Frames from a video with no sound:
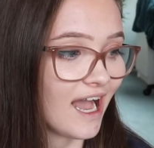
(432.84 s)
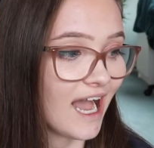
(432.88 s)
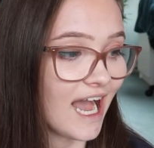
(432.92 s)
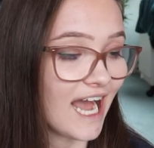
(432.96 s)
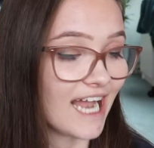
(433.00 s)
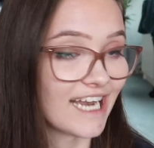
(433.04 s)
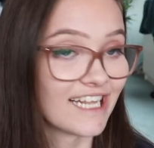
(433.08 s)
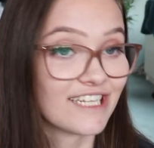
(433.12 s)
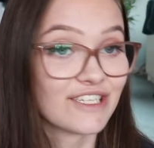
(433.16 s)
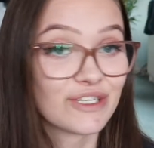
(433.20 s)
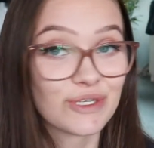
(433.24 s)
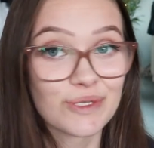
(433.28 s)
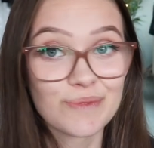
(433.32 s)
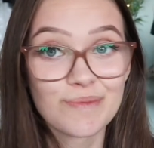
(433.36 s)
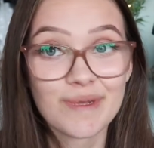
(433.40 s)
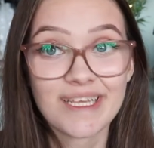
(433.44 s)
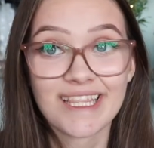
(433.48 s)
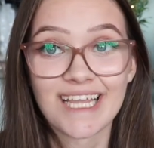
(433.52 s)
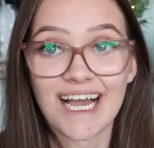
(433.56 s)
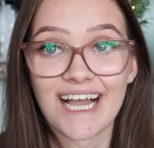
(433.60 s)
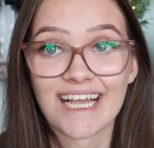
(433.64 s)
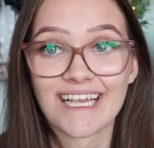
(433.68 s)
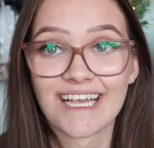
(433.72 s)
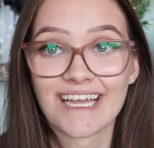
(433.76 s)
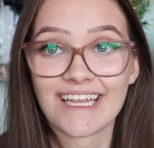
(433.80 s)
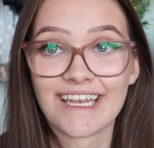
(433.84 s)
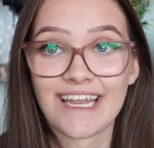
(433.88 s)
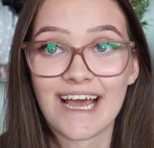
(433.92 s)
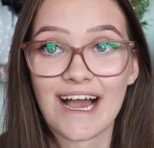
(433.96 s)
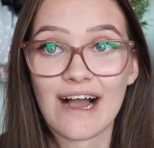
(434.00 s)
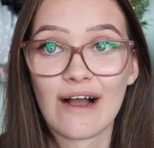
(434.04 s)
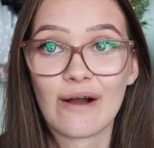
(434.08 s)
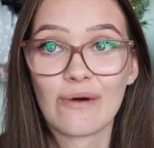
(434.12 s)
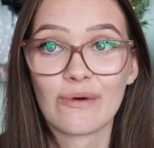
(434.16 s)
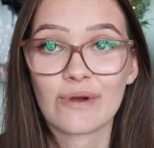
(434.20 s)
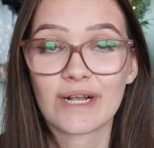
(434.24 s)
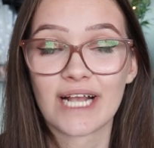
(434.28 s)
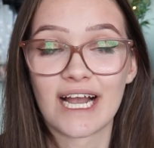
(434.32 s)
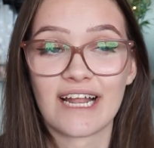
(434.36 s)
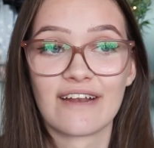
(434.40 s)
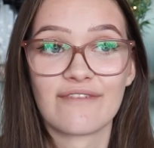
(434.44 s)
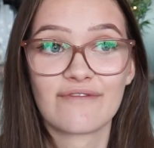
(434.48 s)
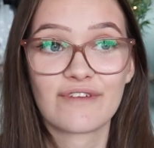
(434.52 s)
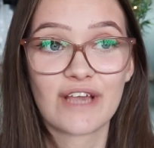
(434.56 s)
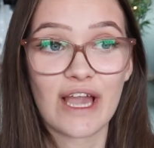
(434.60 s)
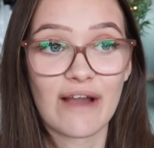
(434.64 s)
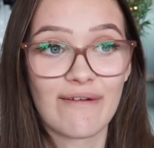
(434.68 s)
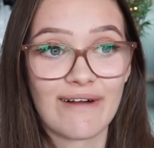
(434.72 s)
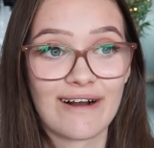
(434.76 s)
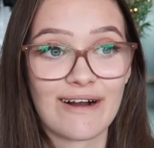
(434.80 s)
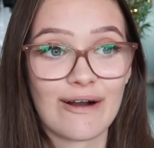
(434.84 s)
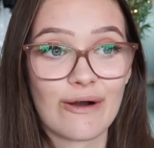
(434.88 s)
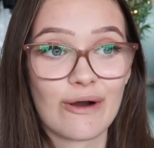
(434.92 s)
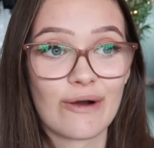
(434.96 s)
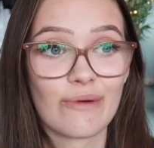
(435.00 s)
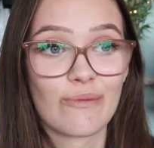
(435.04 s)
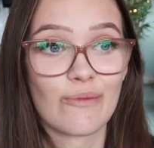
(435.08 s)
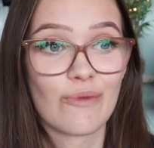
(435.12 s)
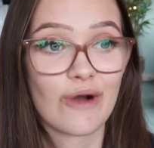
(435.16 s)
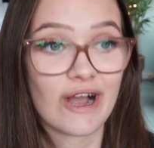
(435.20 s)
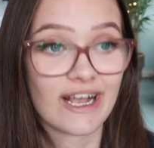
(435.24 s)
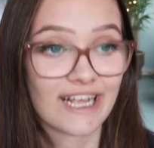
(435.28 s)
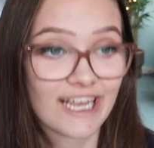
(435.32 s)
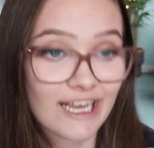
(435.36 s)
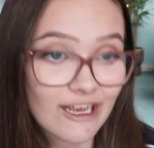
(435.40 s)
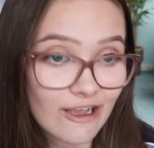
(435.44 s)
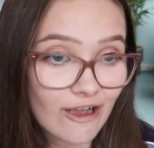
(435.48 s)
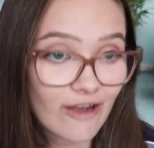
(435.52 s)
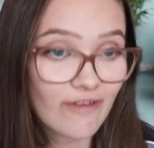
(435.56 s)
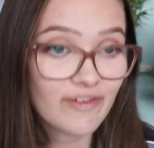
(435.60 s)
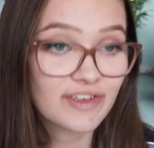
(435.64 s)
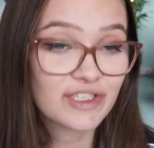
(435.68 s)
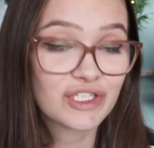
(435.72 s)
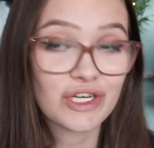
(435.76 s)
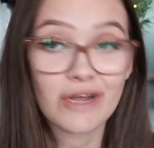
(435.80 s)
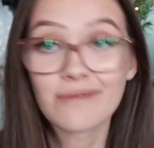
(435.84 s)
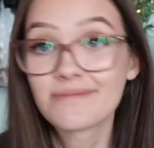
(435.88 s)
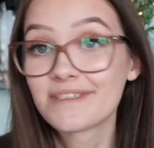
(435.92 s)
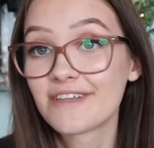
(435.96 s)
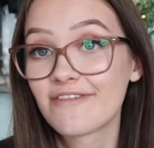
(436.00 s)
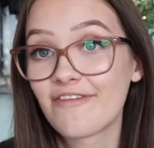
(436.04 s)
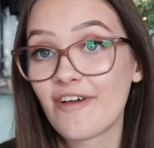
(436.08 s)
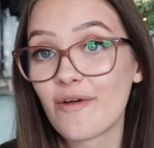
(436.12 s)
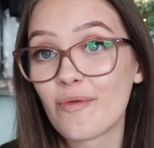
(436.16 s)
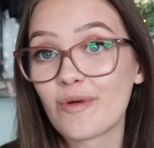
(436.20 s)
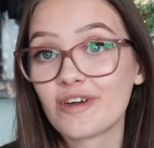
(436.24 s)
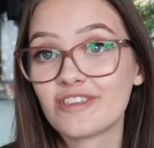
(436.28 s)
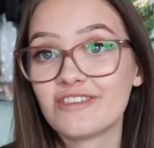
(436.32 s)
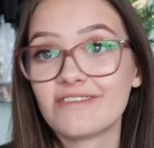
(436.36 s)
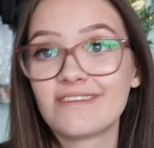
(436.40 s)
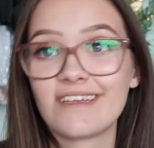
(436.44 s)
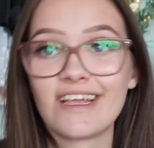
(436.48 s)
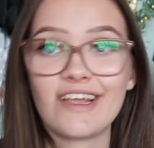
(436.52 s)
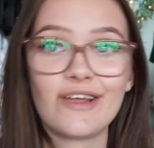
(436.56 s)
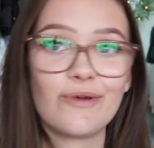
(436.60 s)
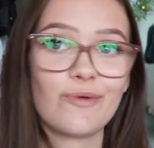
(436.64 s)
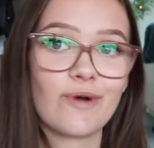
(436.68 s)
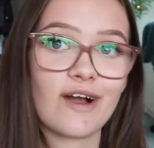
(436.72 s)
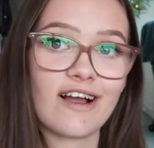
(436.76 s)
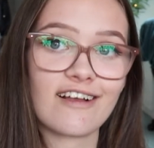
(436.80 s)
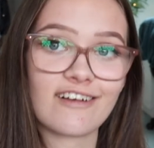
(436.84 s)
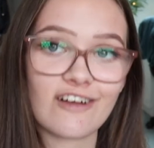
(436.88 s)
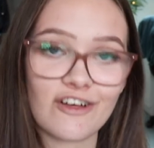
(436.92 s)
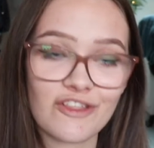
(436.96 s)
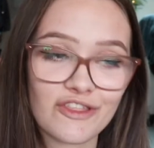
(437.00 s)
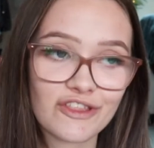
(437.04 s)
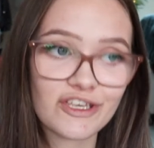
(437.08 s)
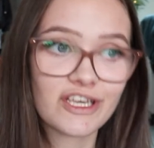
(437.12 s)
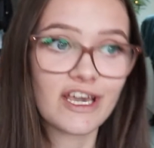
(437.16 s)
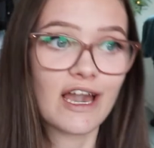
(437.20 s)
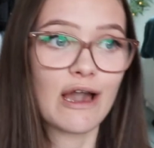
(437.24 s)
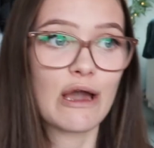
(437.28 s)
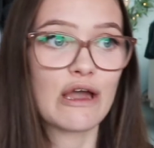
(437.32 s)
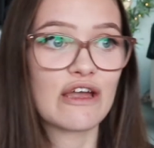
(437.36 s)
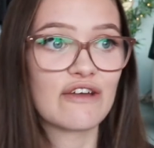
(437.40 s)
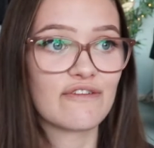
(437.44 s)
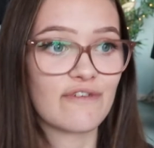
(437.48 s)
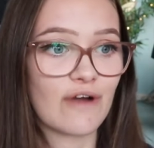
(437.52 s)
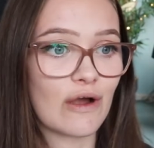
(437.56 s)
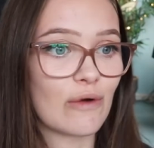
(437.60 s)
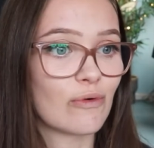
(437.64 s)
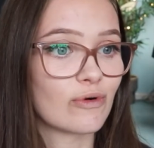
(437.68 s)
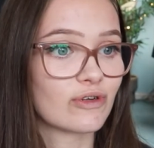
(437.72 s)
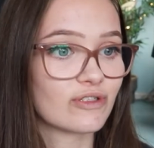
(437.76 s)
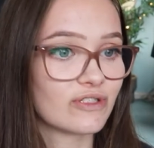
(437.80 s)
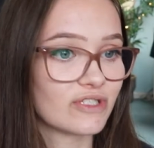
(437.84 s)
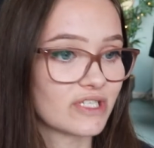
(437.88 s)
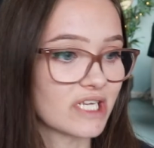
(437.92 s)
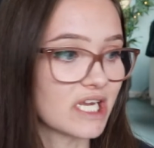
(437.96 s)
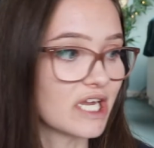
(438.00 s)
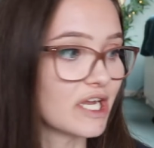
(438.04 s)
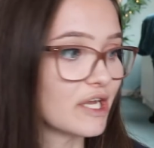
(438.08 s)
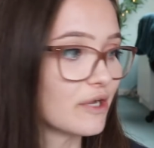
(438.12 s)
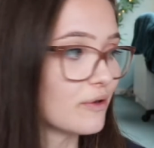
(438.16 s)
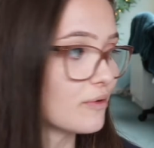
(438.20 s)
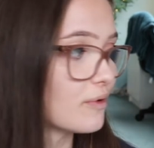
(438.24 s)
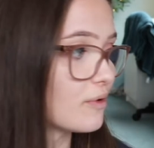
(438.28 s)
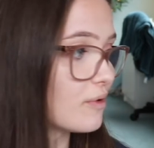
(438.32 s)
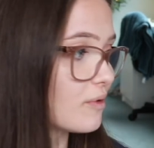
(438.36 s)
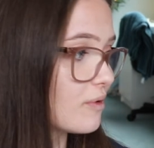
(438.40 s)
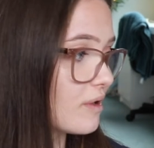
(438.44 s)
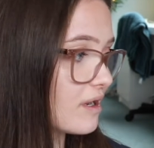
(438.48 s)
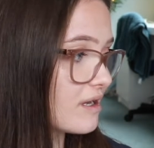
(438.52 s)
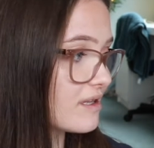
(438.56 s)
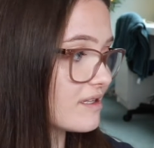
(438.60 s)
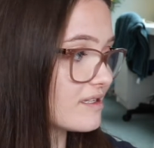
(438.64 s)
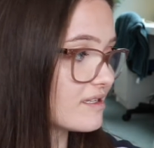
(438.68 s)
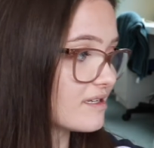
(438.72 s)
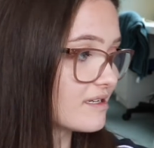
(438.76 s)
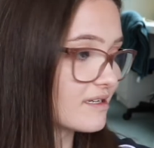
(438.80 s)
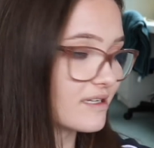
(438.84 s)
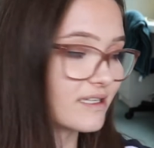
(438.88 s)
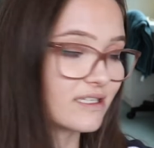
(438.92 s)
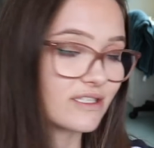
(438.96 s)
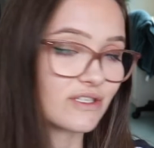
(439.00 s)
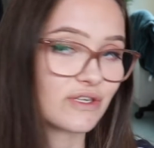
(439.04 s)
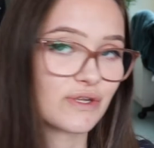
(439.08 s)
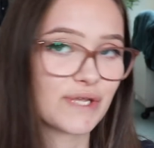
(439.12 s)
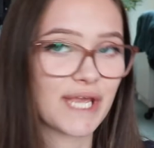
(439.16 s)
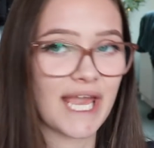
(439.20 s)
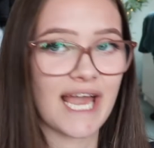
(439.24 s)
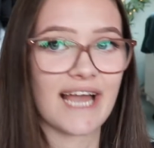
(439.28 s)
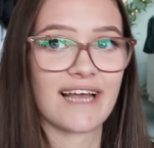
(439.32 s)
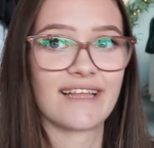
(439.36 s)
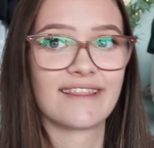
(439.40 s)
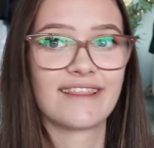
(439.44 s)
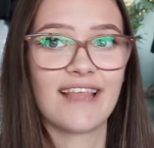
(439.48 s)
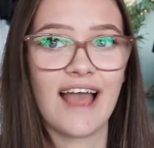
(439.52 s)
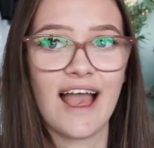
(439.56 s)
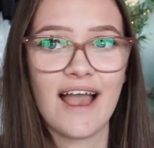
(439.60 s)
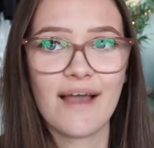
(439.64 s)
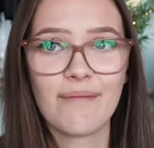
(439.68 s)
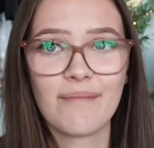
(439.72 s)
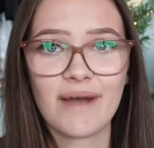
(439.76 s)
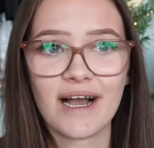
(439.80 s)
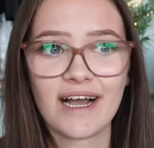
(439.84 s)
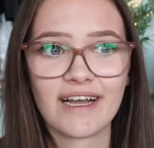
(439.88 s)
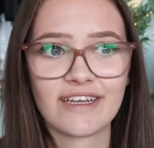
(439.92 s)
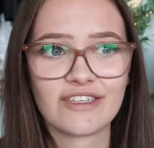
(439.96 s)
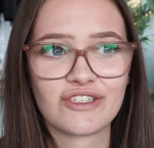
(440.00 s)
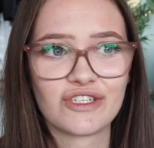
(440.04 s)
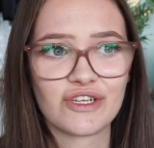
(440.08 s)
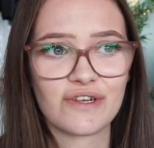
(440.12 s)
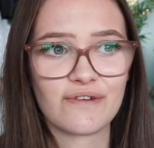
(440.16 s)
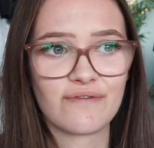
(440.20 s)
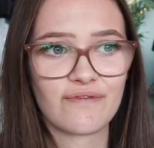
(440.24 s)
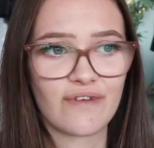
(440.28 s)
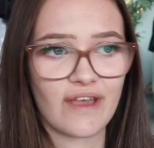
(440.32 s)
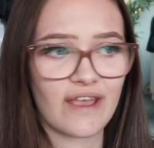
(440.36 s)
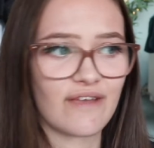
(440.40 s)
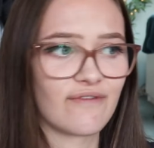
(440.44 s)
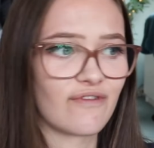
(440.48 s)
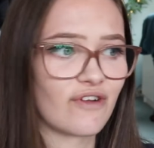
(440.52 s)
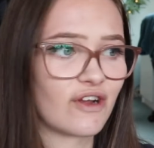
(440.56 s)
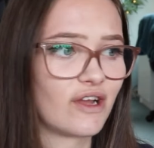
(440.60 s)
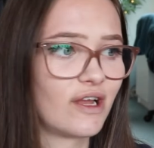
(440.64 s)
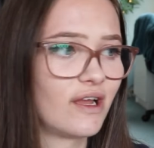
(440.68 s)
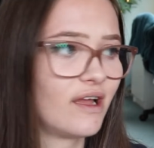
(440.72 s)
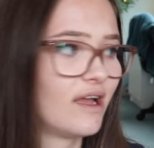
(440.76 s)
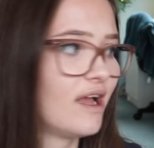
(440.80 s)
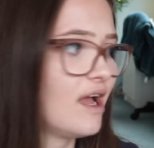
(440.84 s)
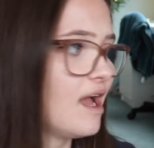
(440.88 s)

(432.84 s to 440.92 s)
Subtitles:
And it does mean that I can now kind of go out, work in coffee shops if I want to, work on the go if I want to. So yeah, they're my June favourite.